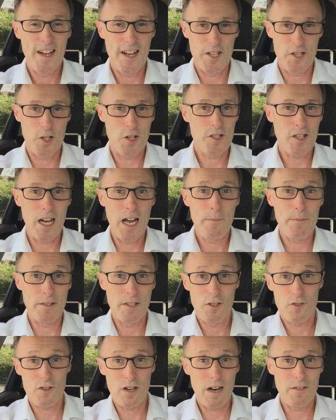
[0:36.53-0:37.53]
and you type
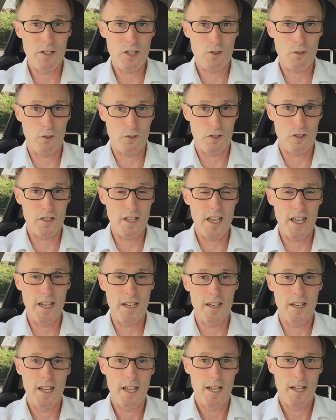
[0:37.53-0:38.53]
in driving instructors
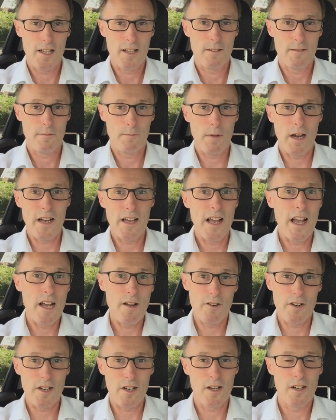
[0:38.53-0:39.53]
in my
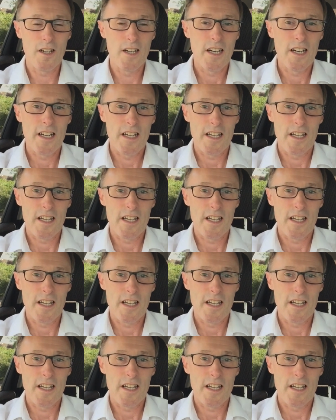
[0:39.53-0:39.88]
area,